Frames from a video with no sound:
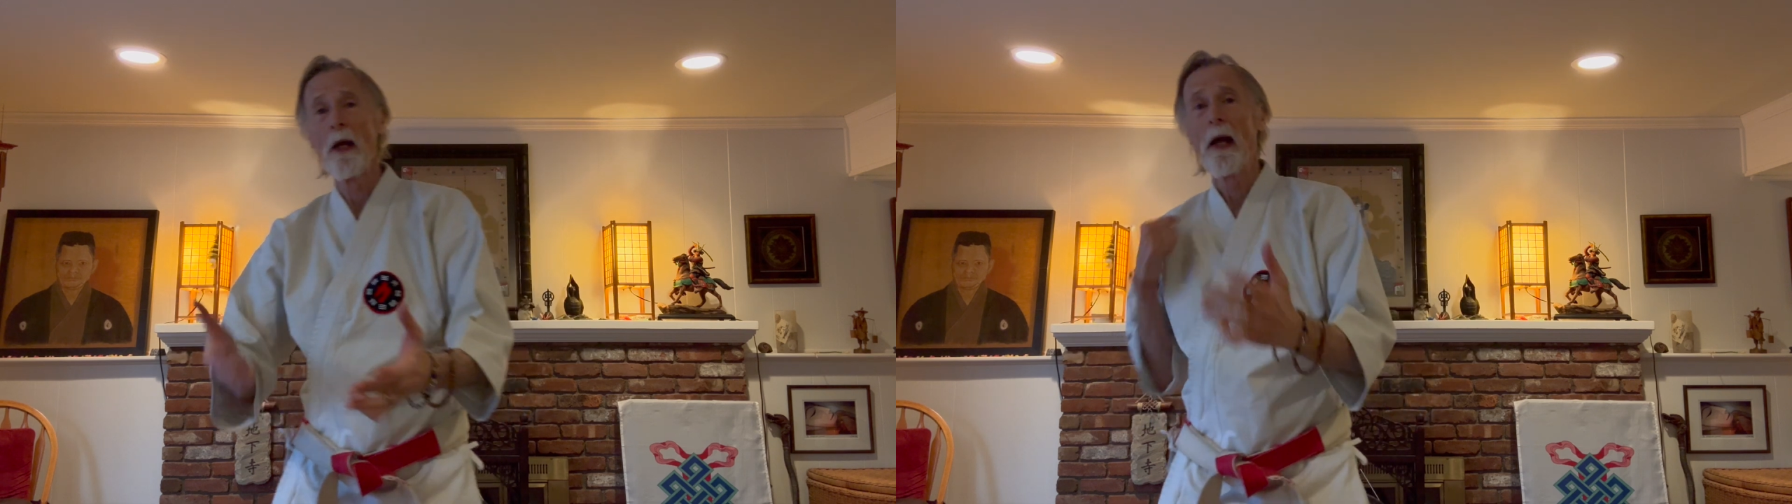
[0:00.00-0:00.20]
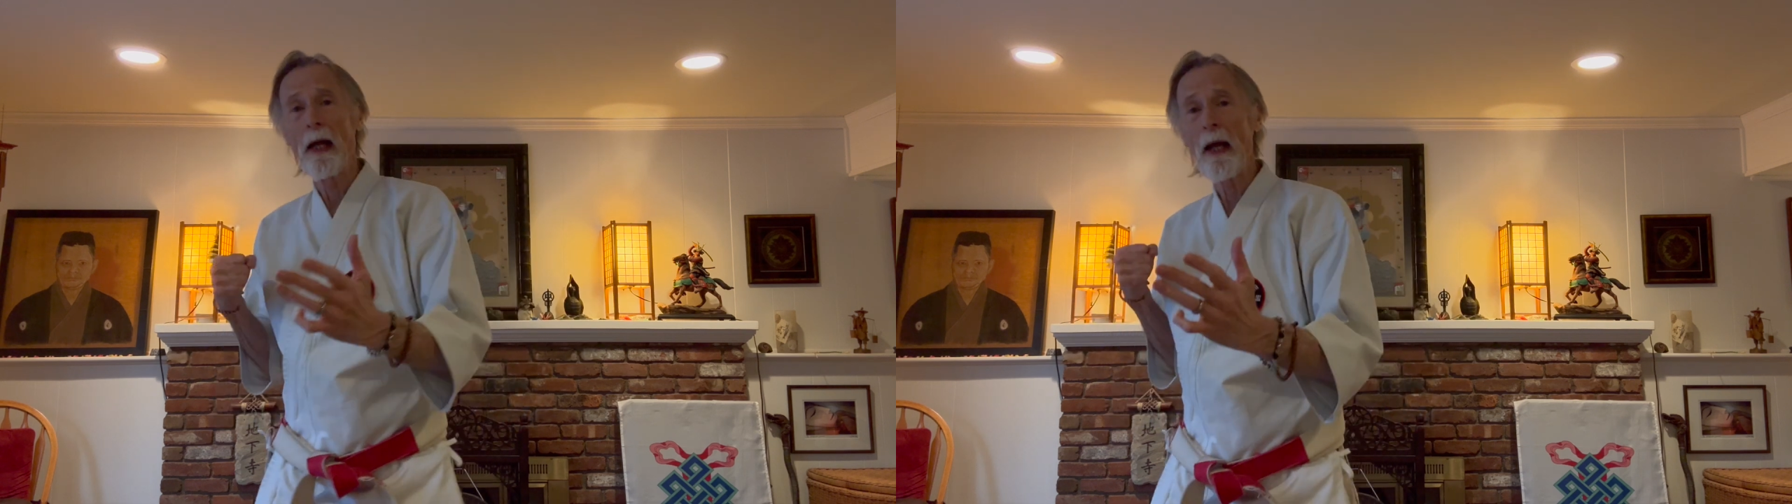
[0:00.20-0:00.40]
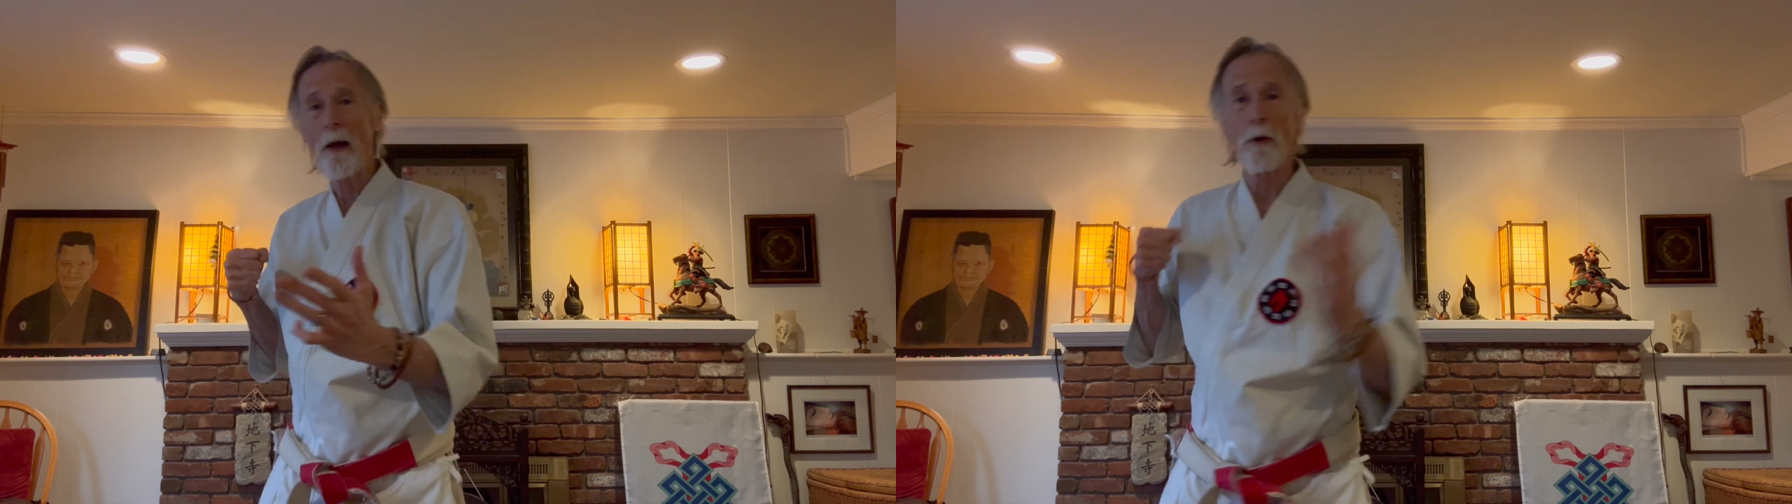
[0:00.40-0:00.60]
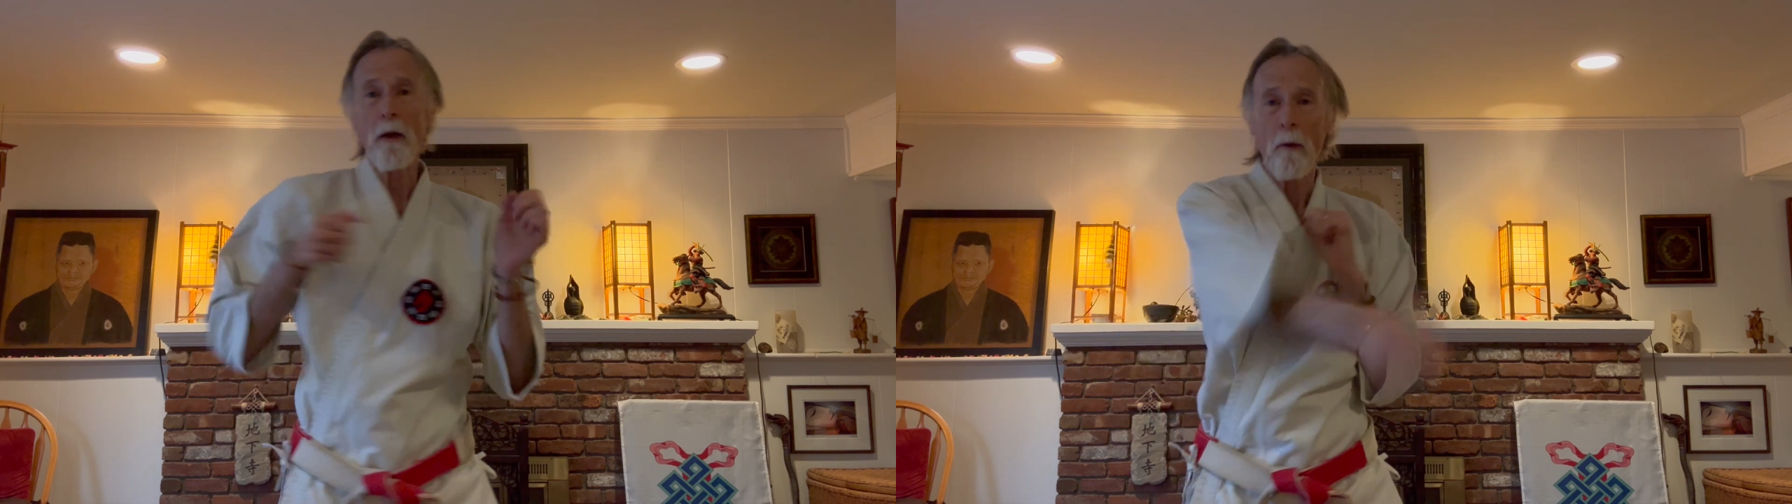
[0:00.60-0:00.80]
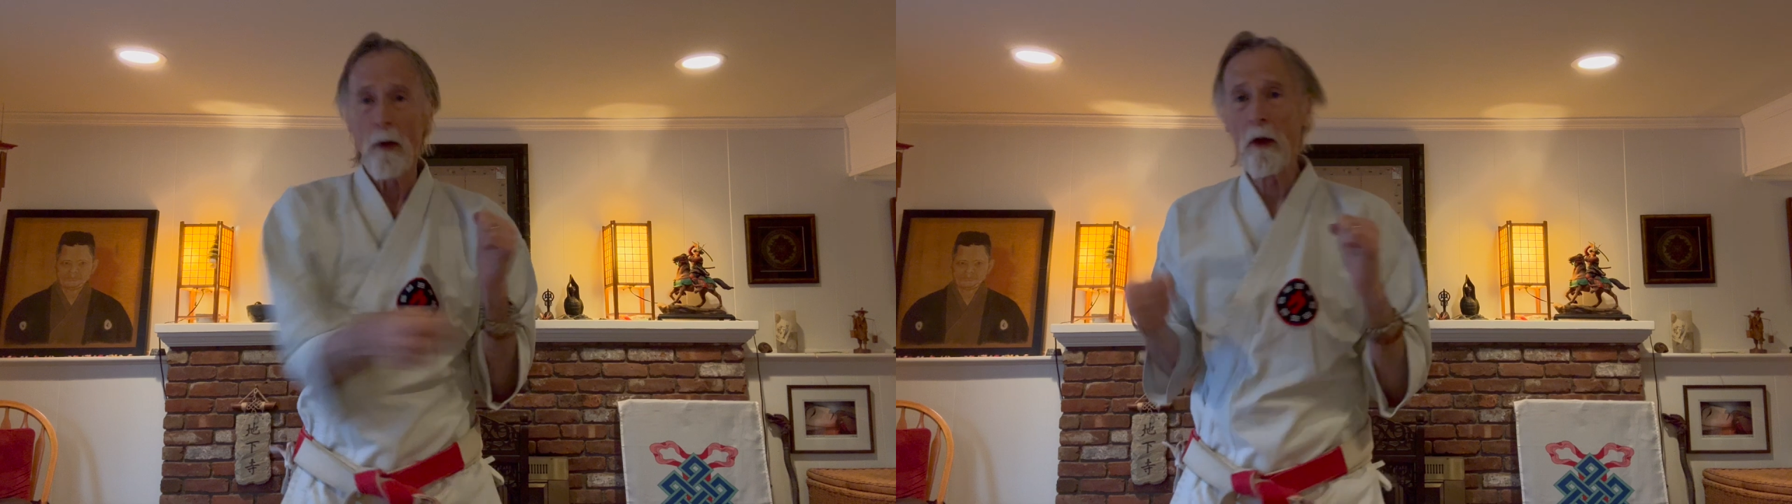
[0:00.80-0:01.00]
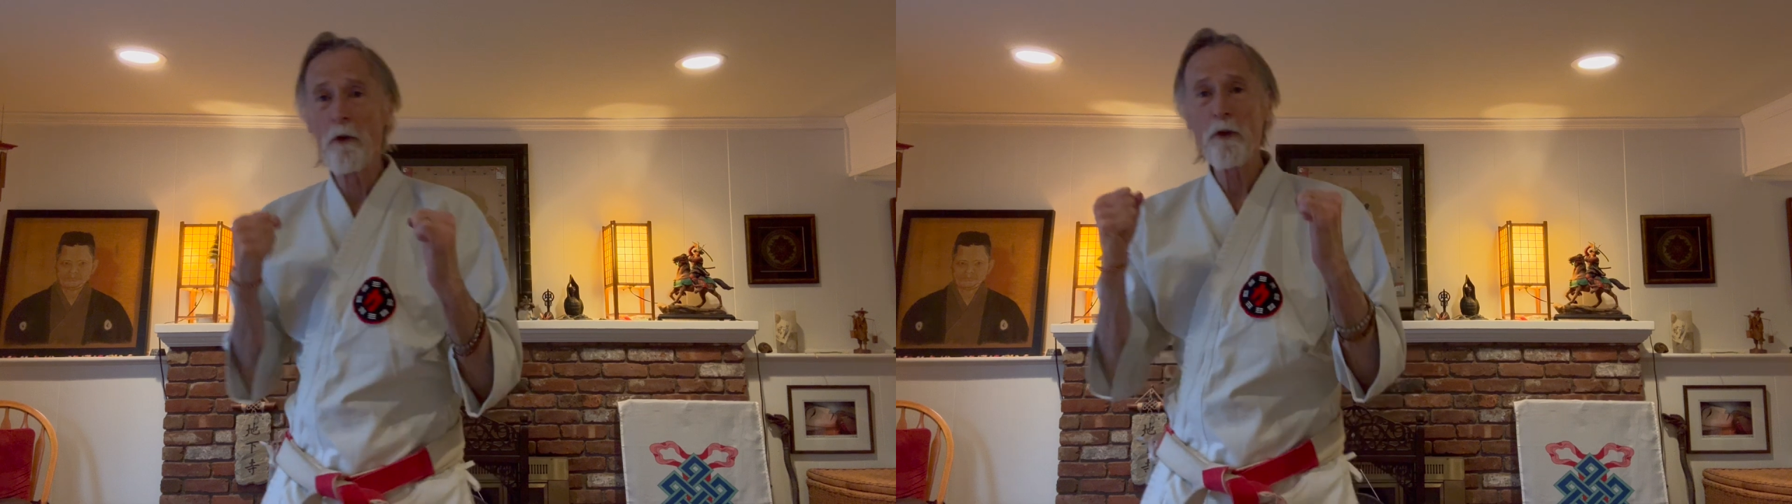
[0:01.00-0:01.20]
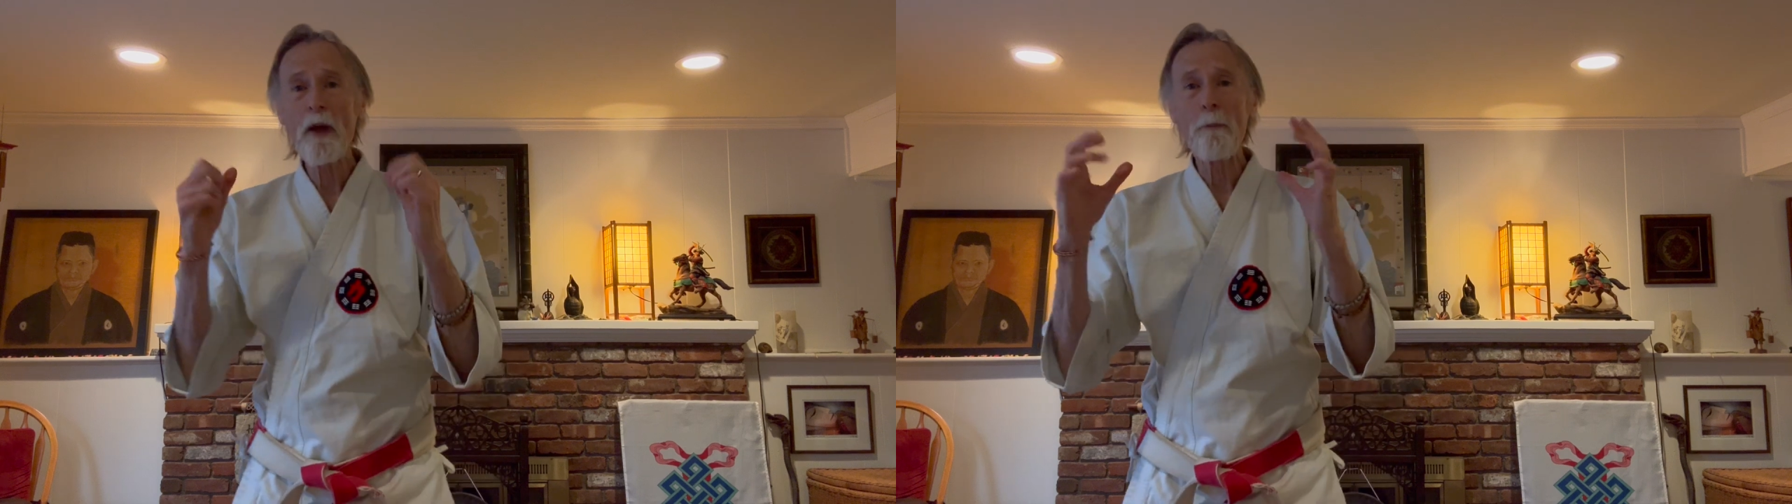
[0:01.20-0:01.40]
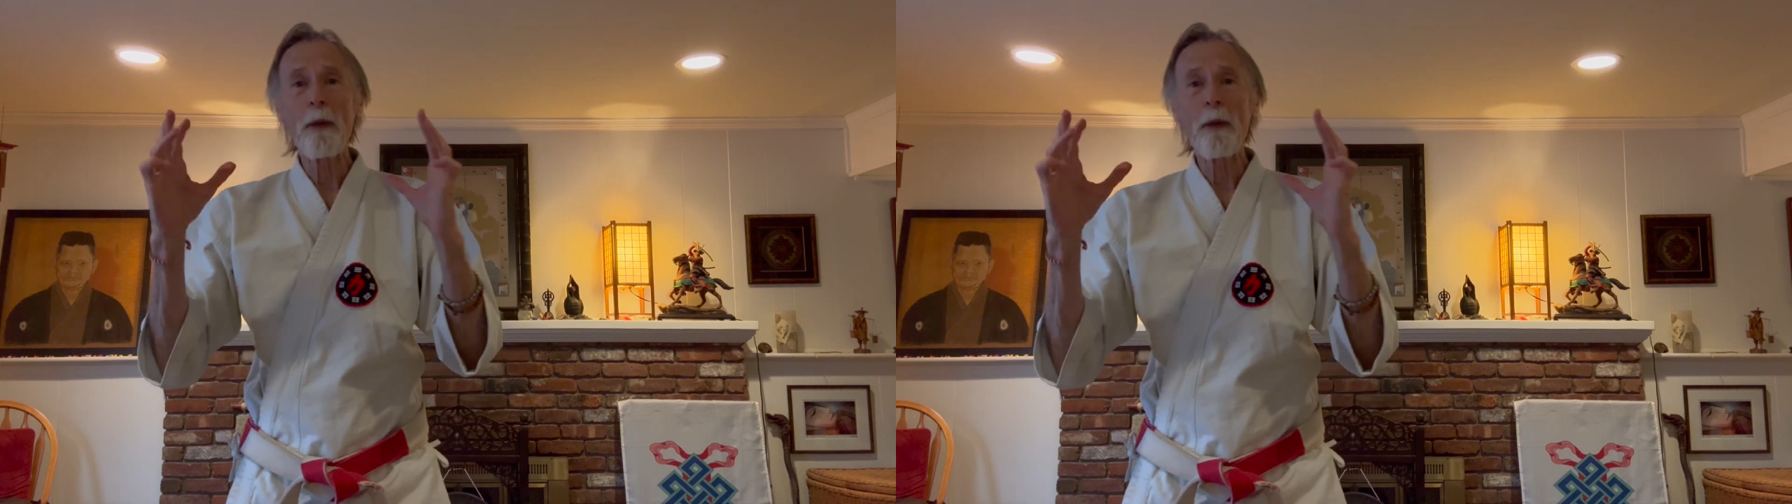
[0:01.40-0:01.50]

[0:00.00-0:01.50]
and I were to step